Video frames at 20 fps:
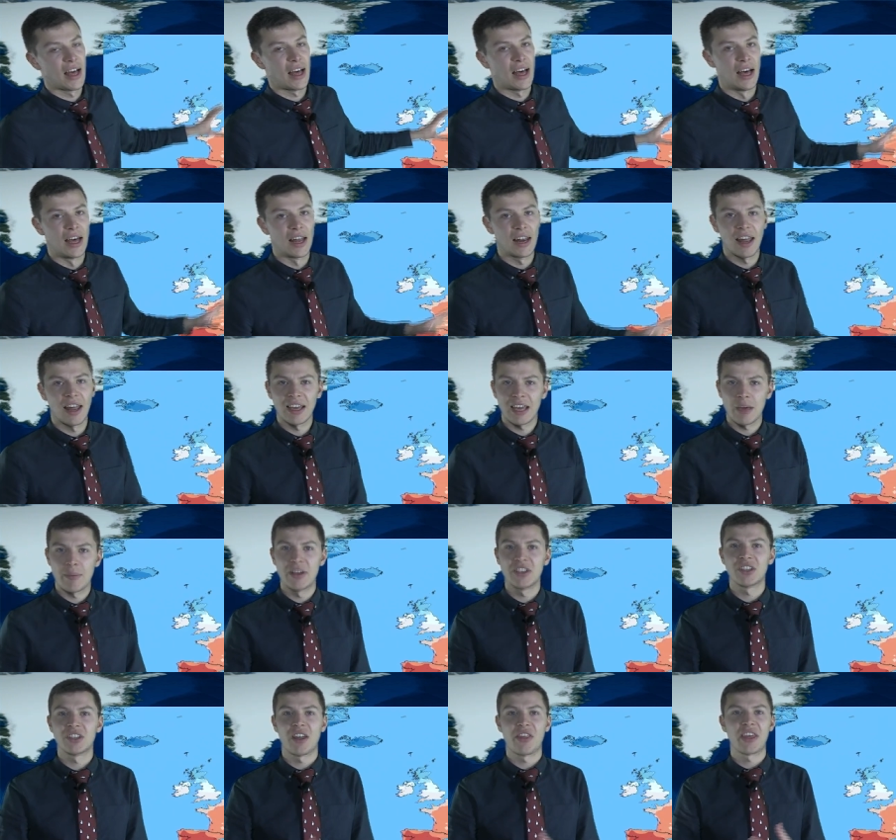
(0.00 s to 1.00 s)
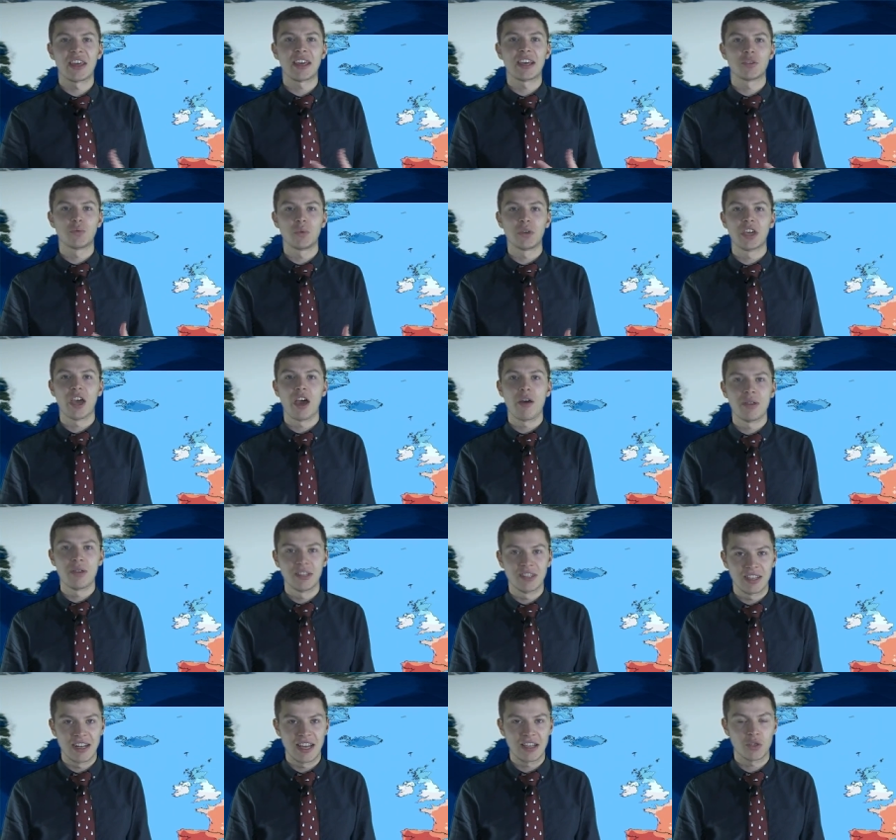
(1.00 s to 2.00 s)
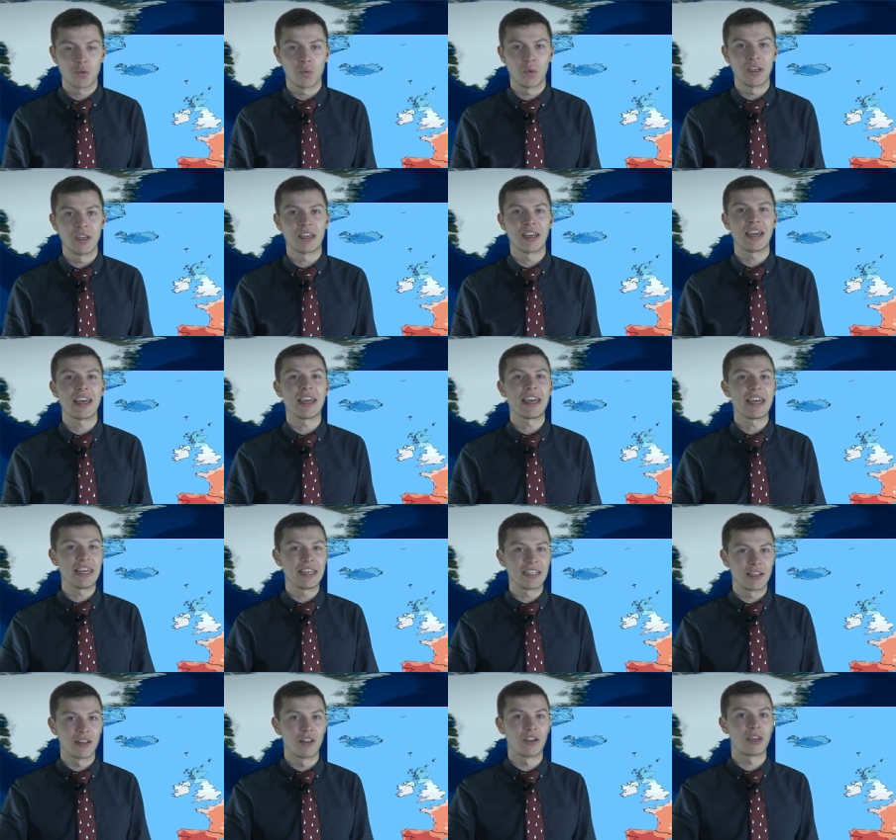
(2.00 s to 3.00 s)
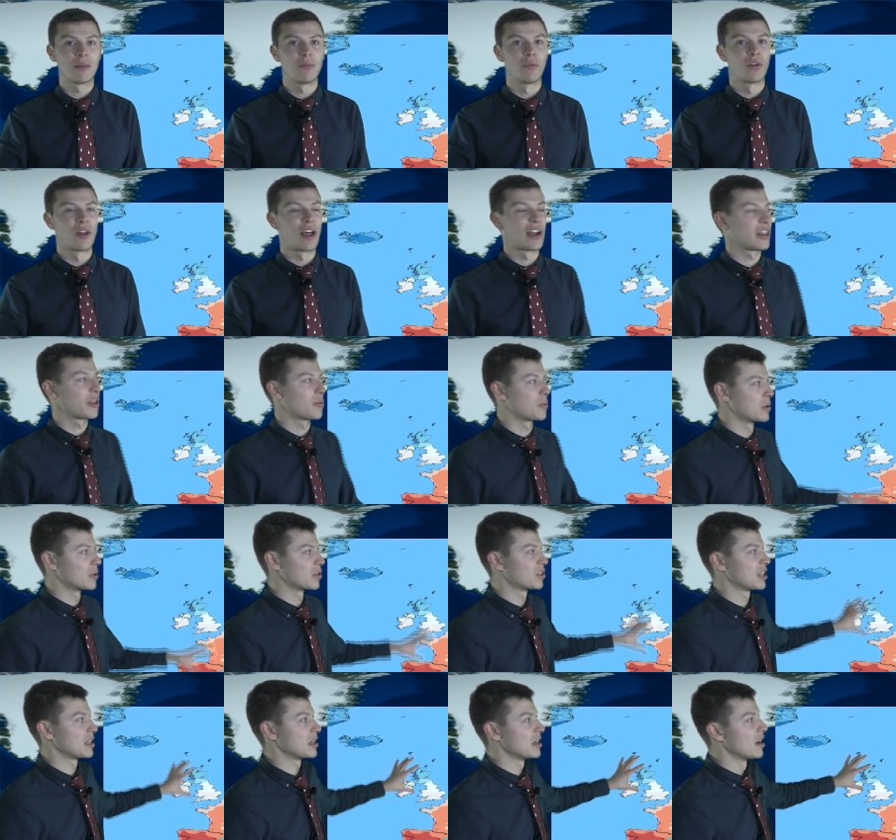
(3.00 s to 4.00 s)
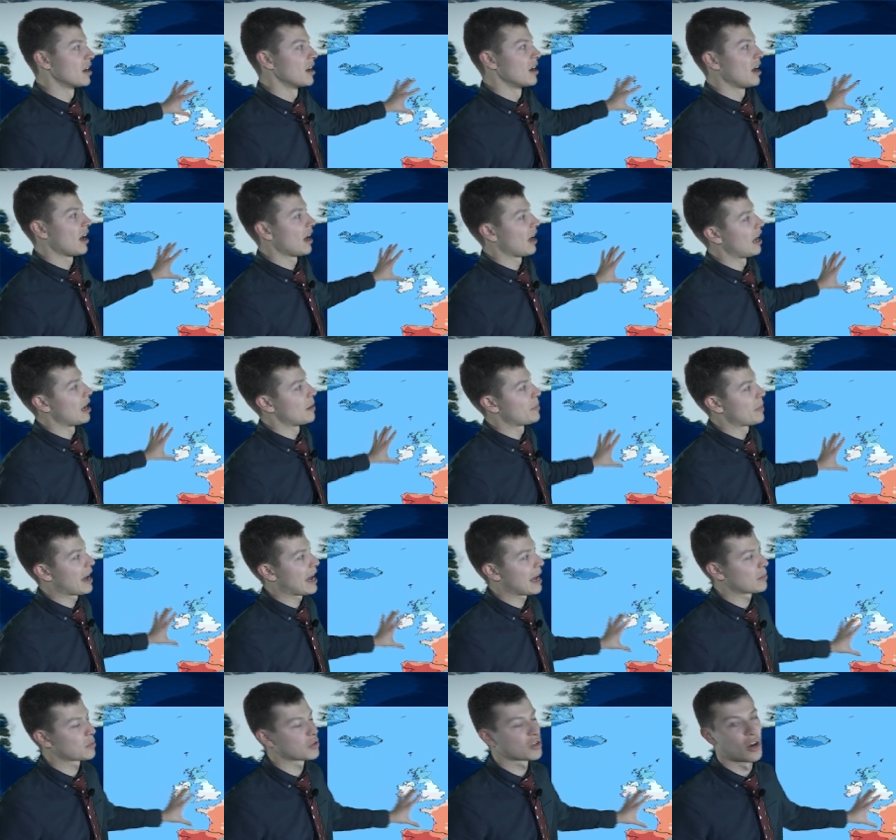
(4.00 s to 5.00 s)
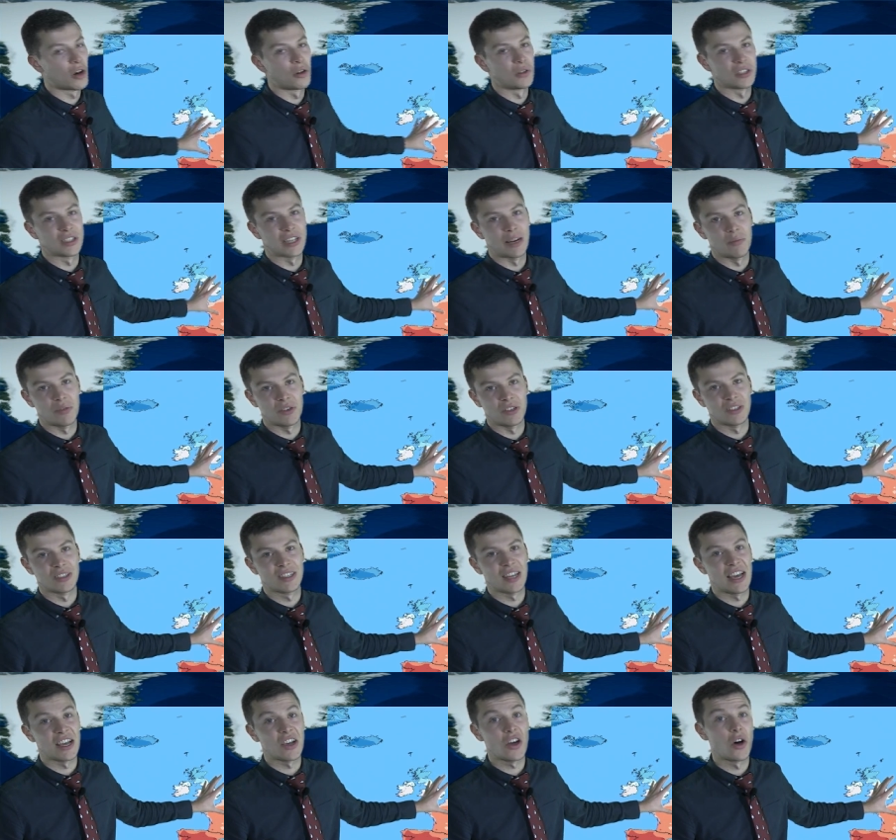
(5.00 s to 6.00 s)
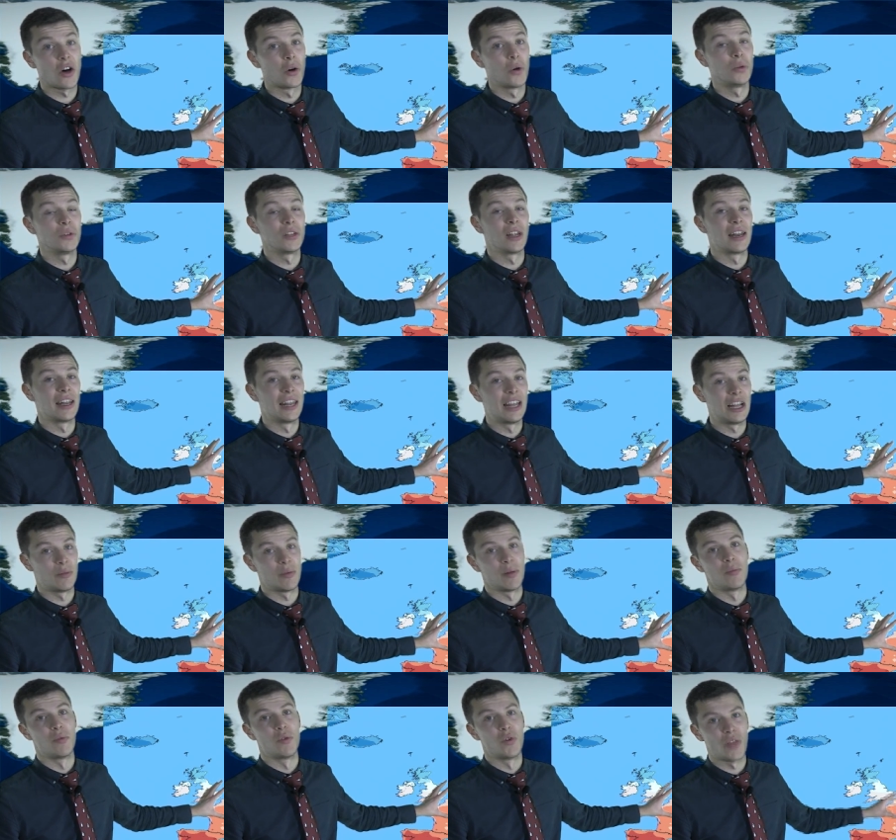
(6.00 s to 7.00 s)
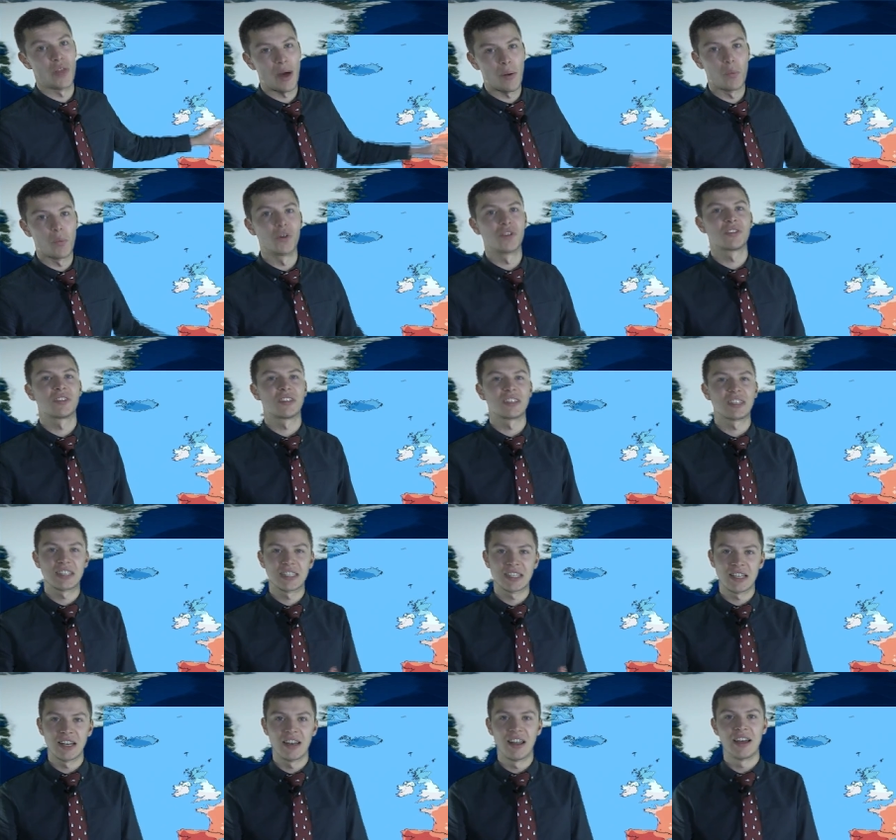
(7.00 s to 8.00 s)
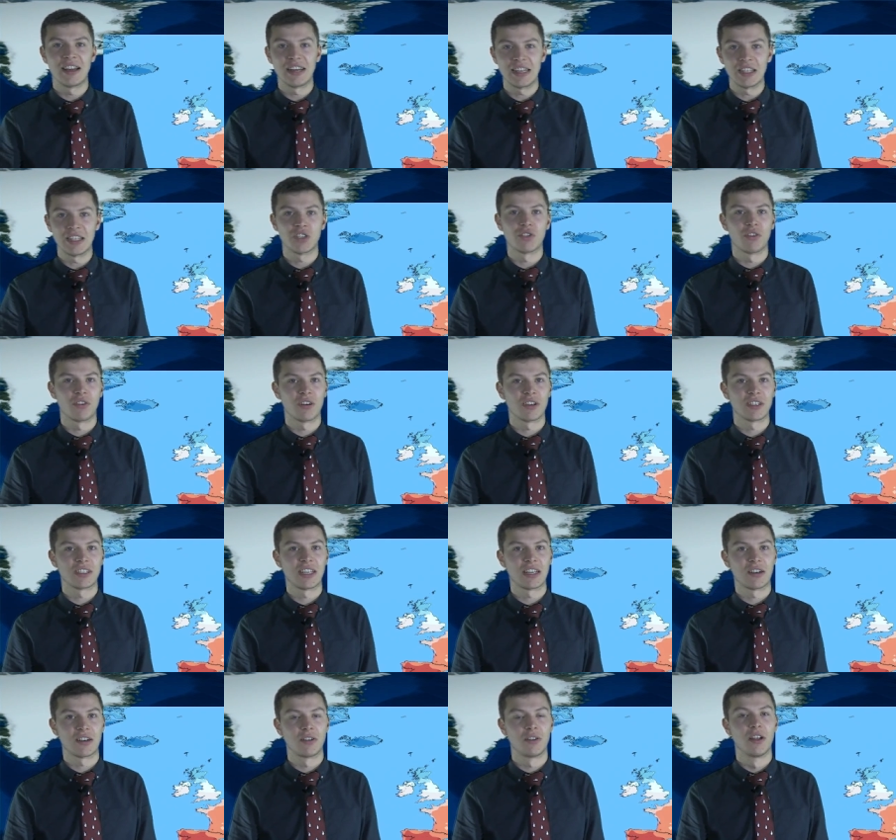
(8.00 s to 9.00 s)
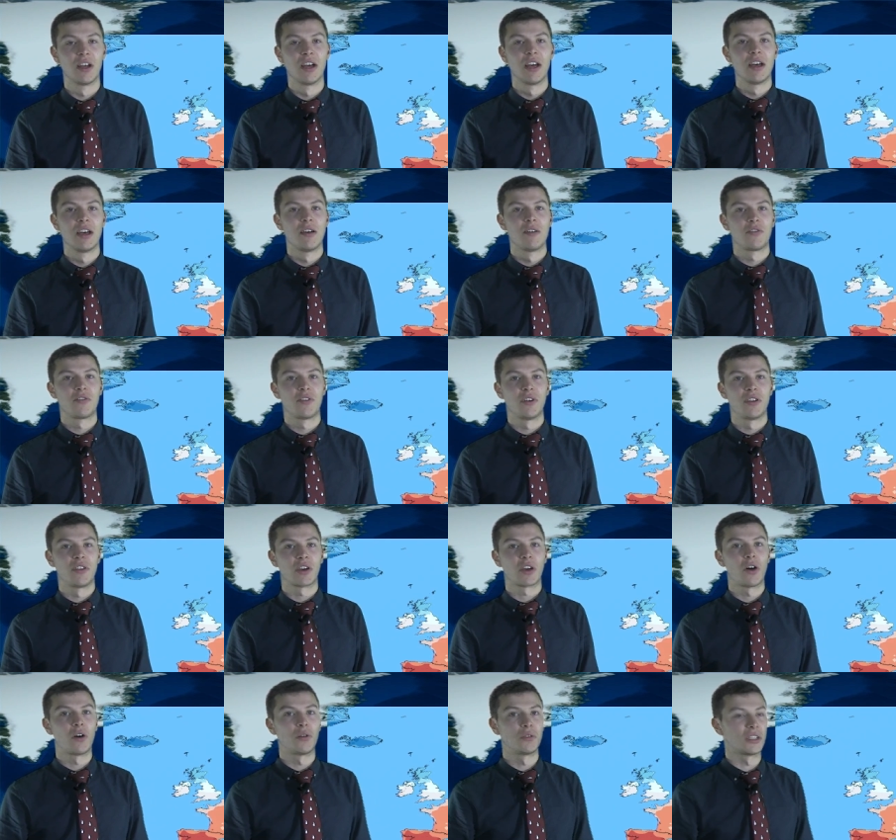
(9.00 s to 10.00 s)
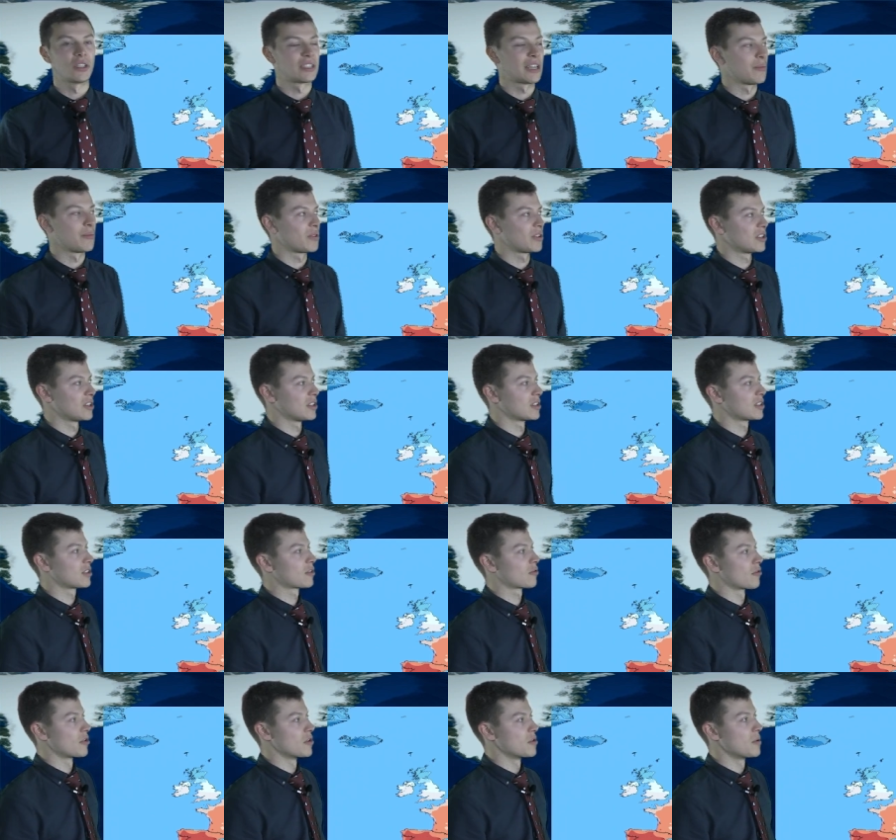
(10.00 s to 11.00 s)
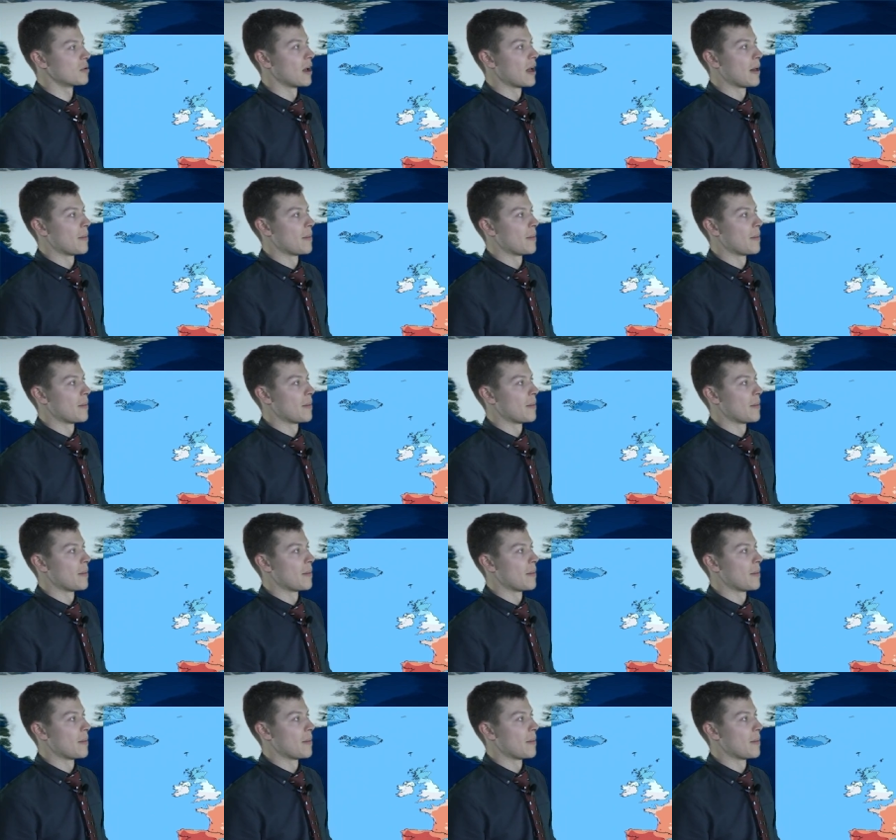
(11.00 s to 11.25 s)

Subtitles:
Like I mentioned, I think as we go into next week, it is looking more likely that we will see perhaps colder temperatures take hold a little bit more. That was the slightly stronger signal for the colder temperatures through